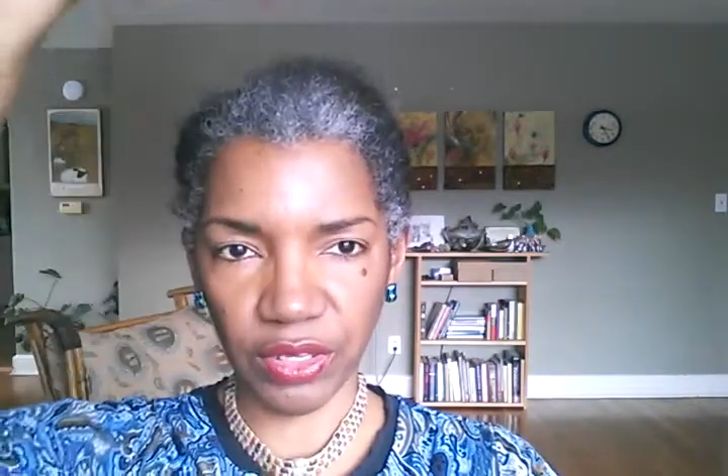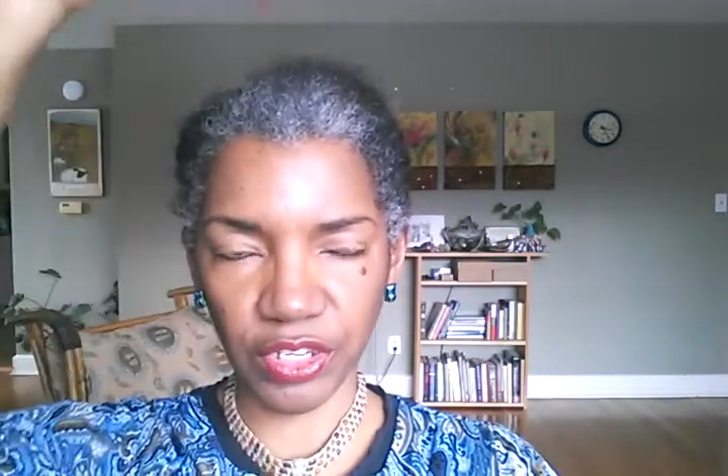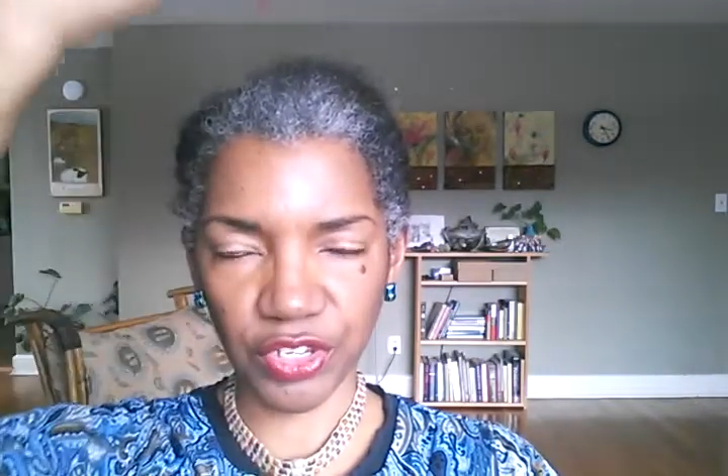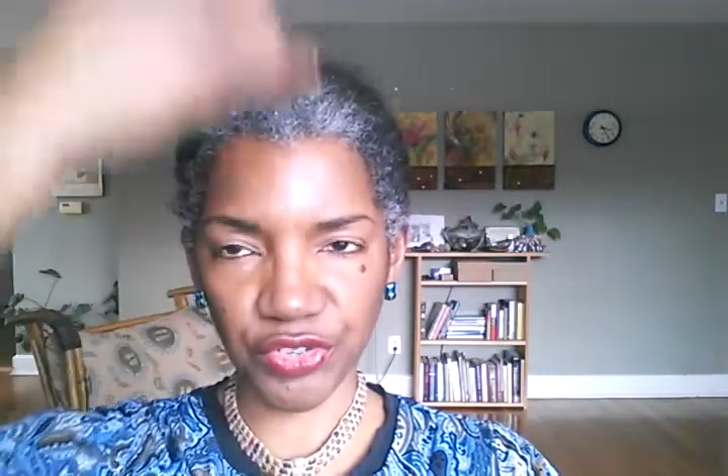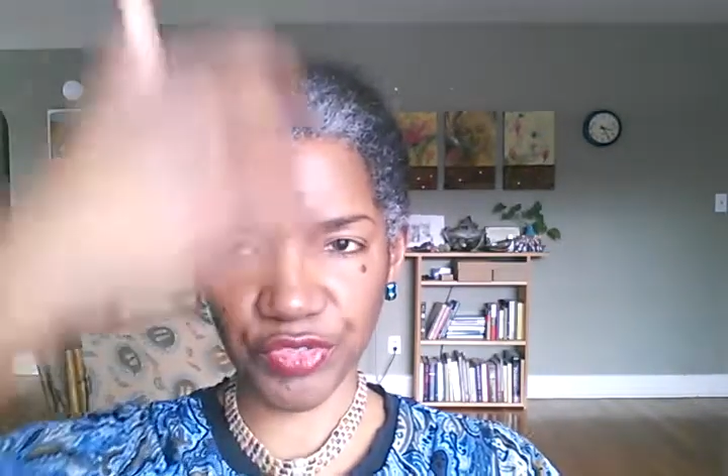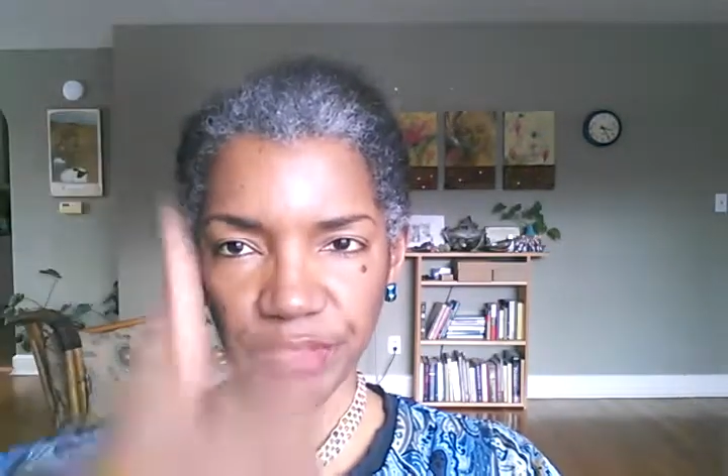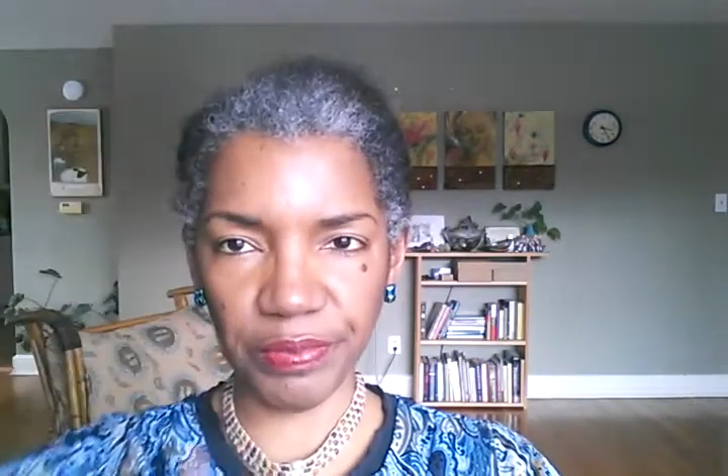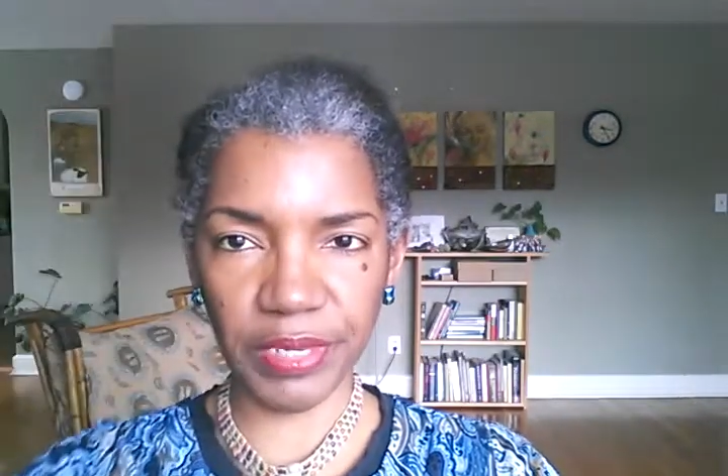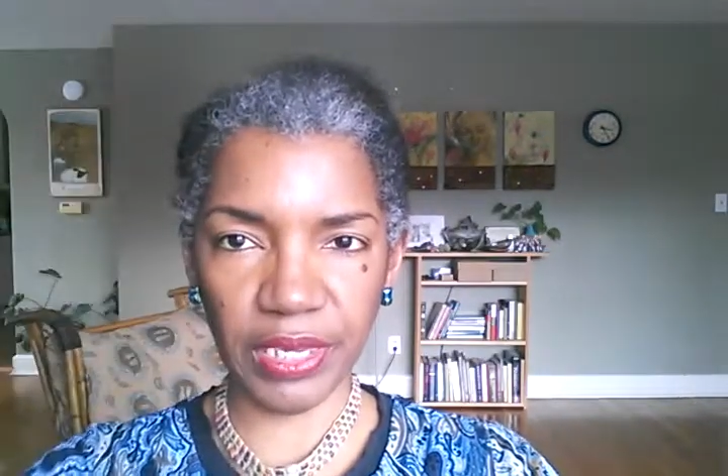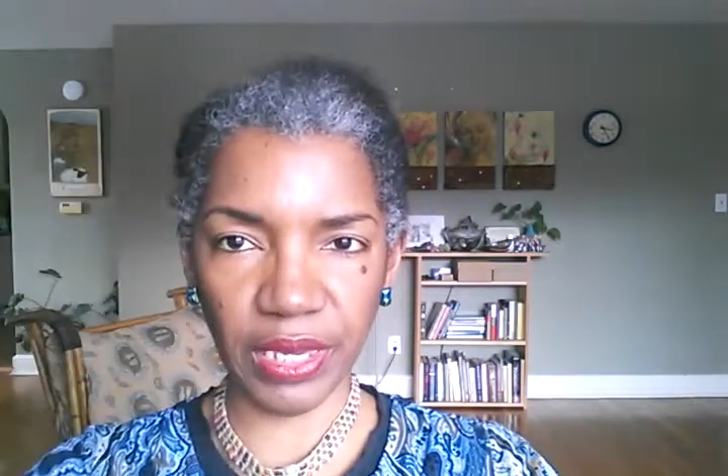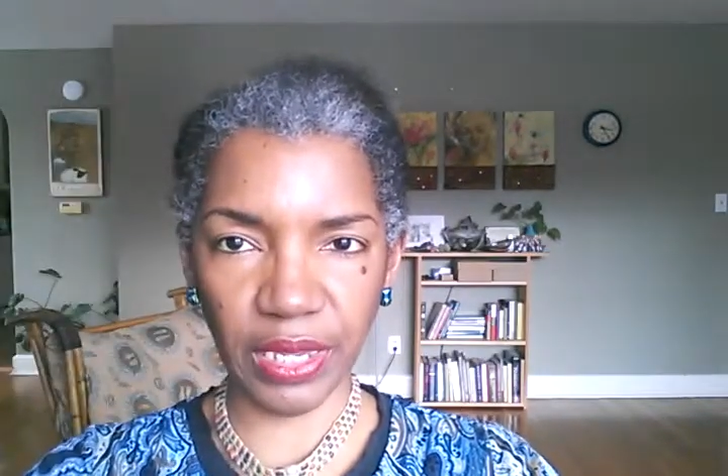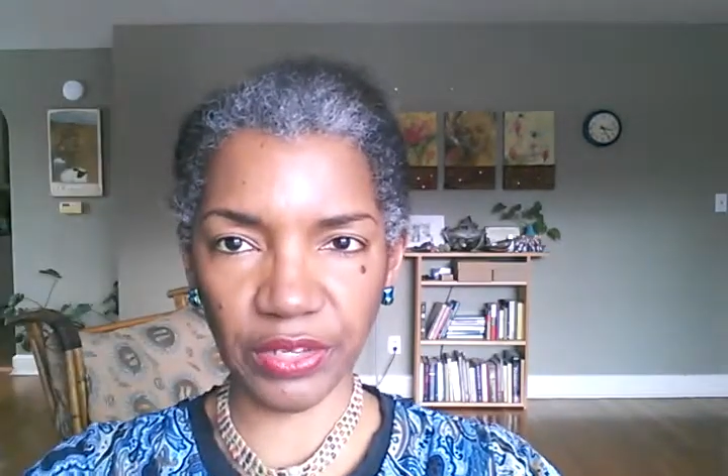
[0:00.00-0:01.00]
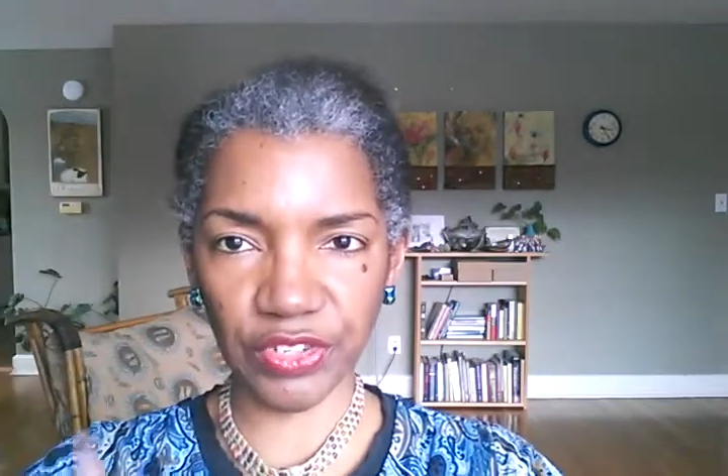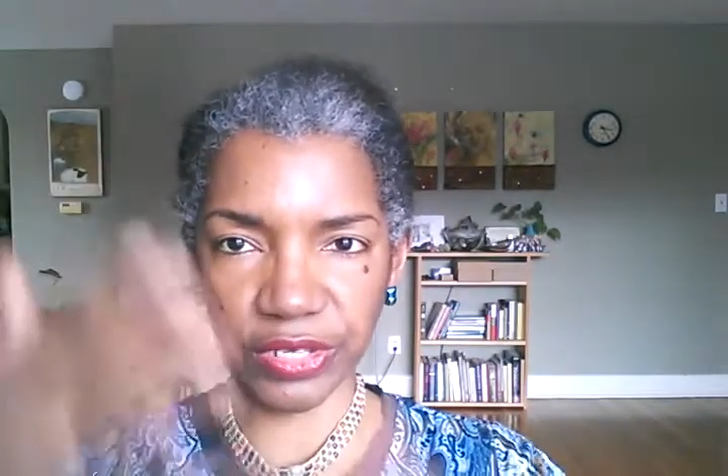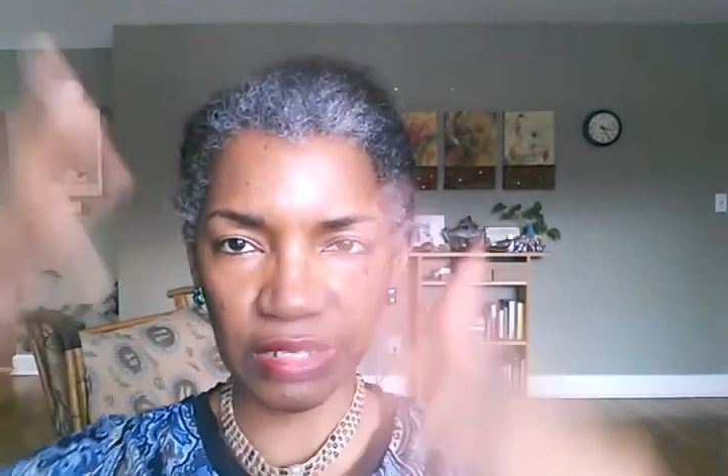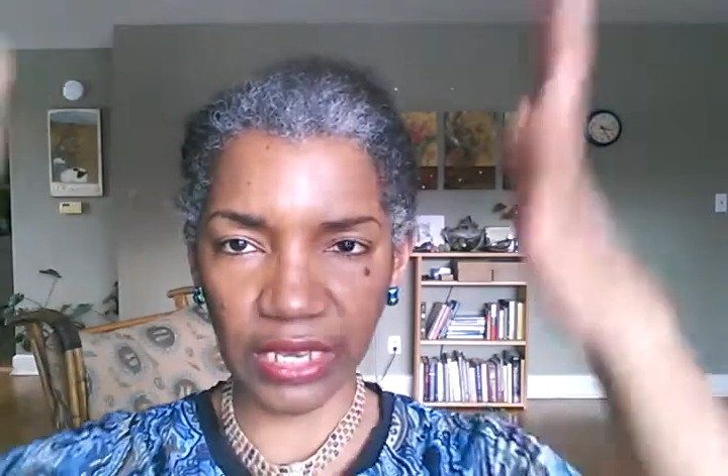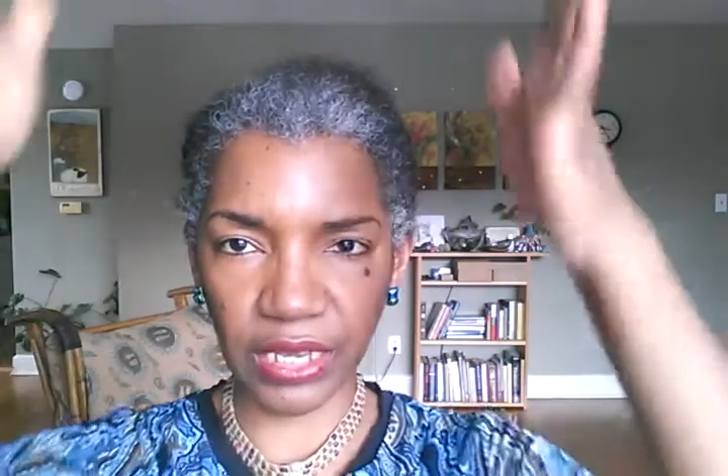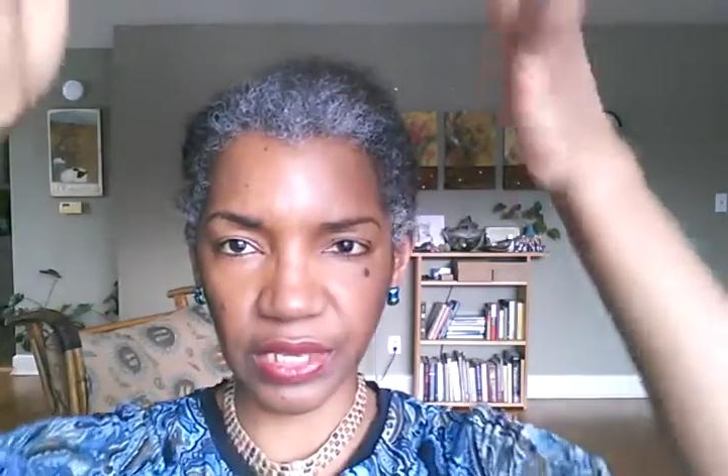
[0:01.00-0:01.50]
A tree being,
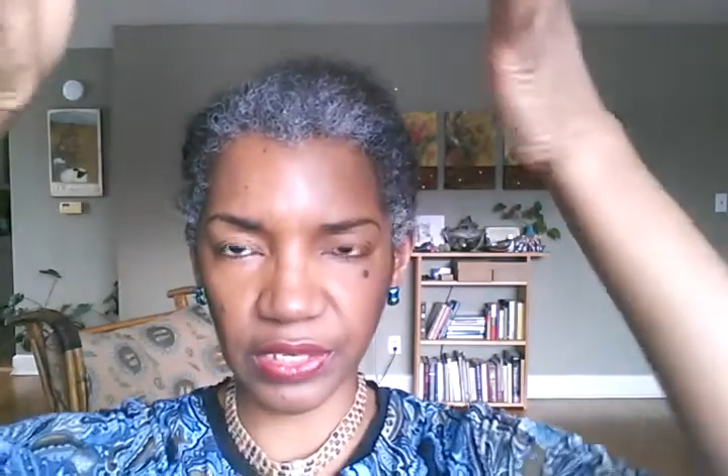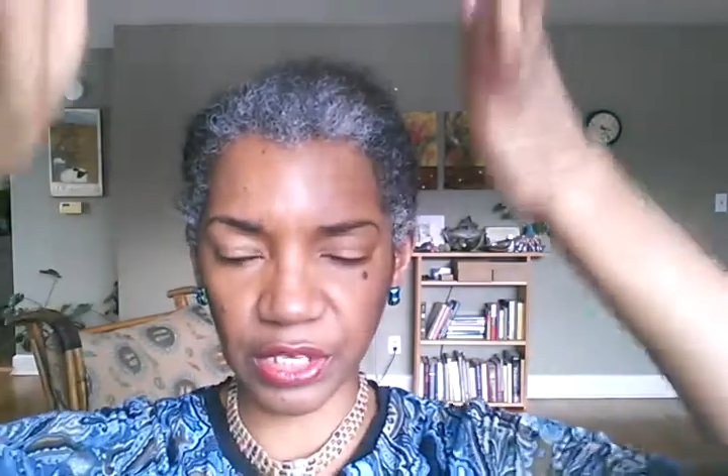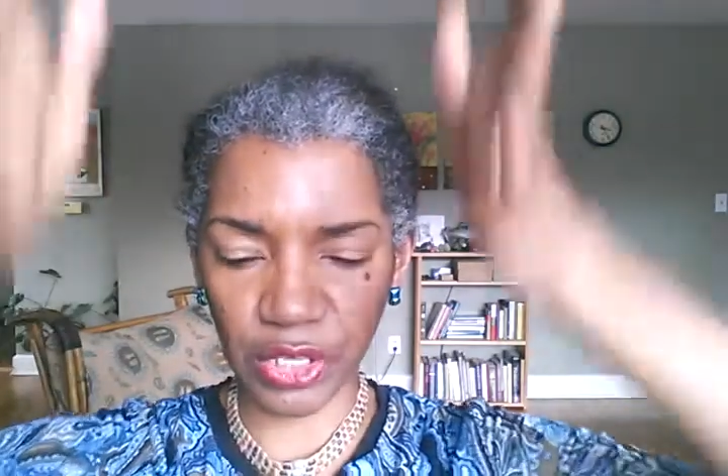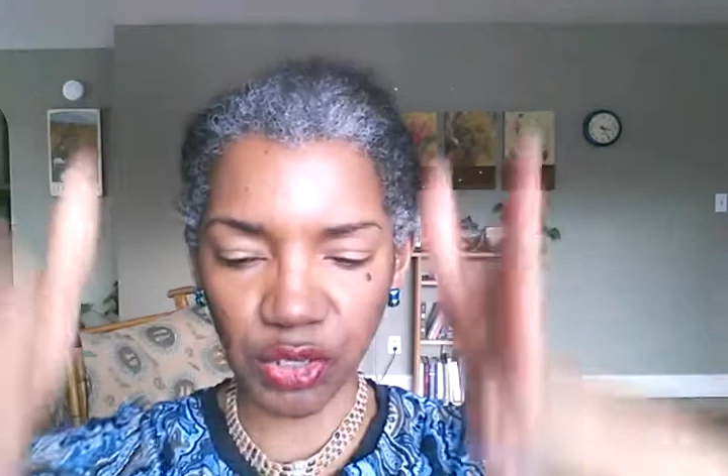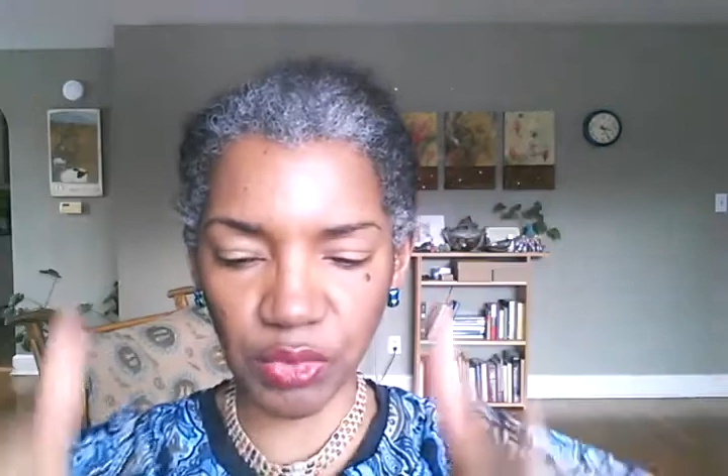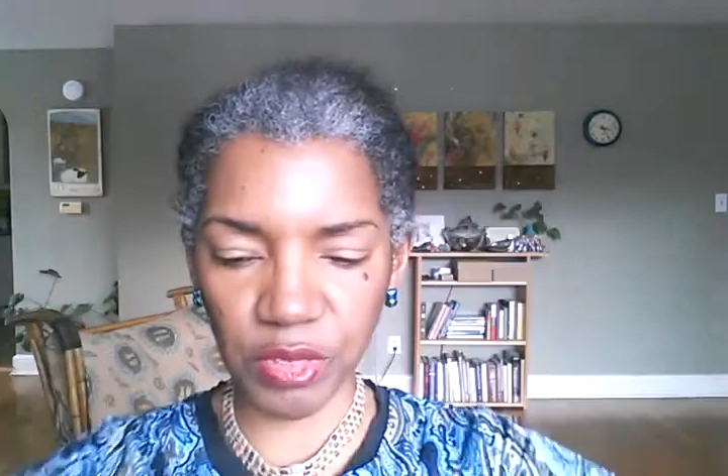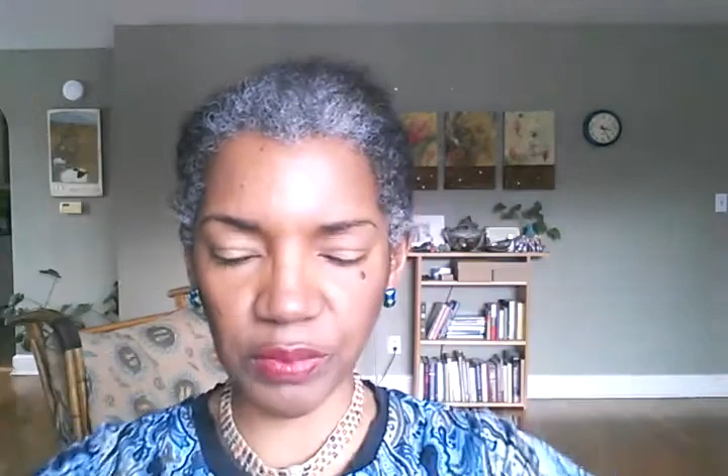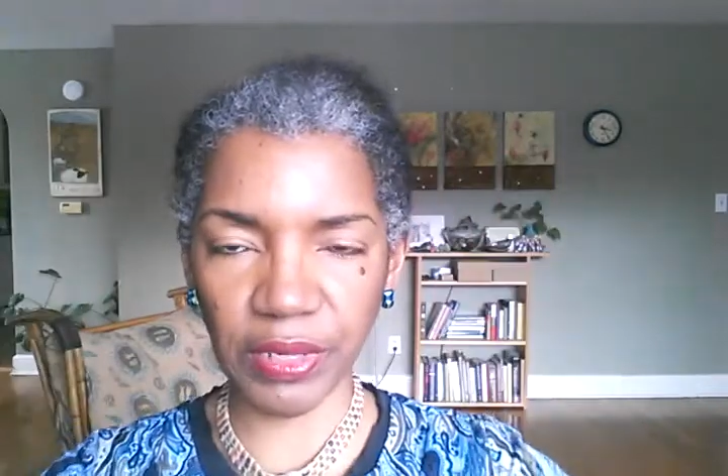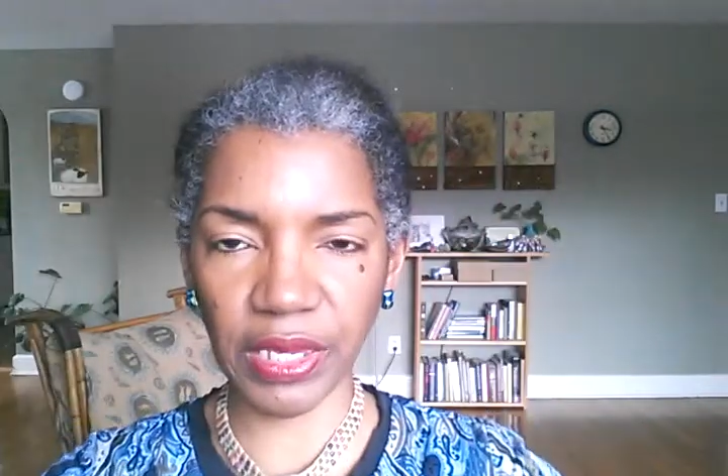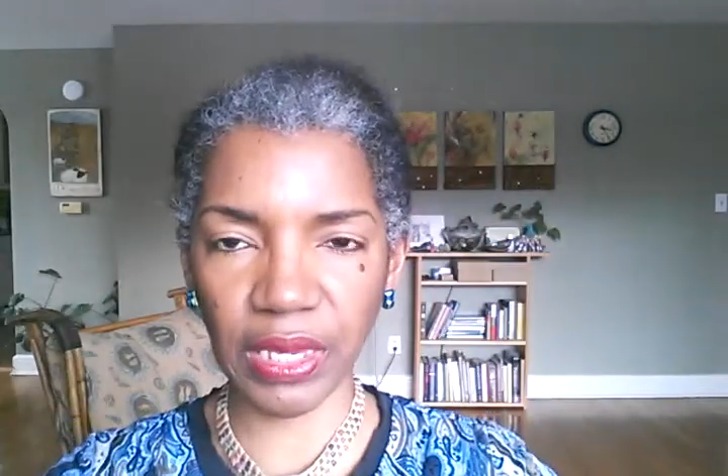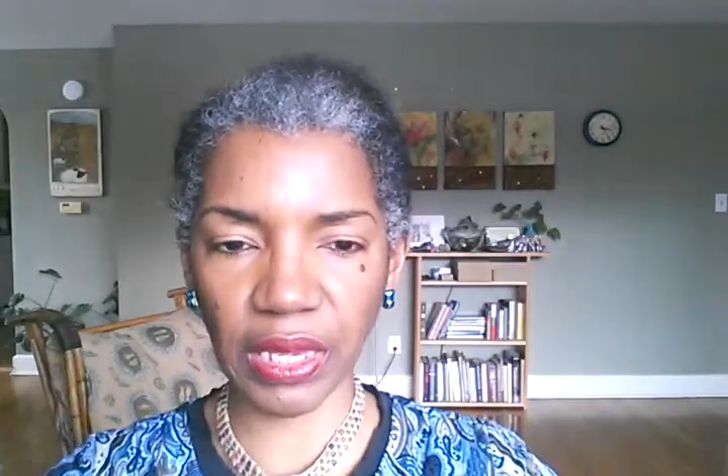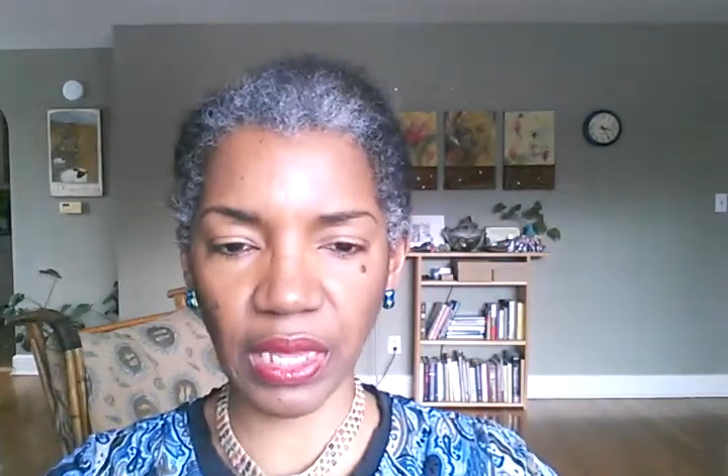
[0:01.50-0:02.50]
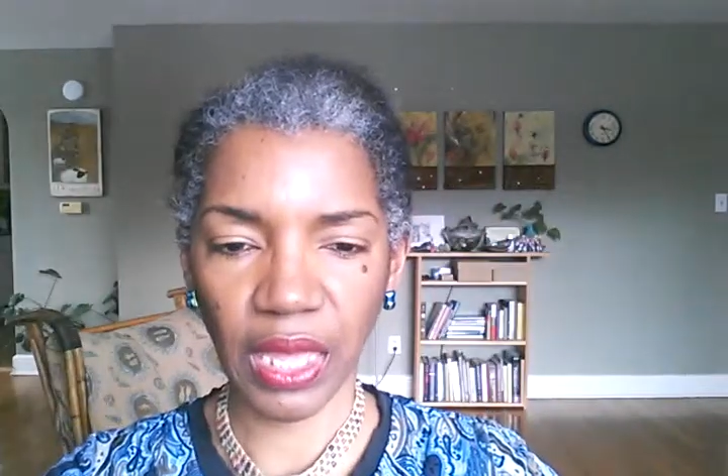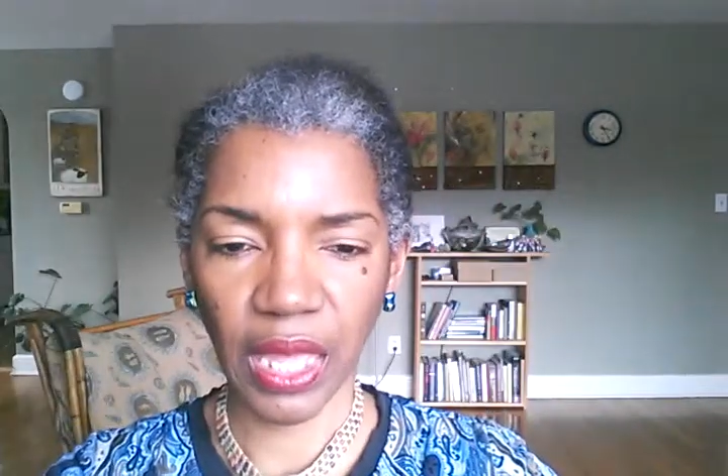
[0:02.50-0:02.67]
just like us, a human being.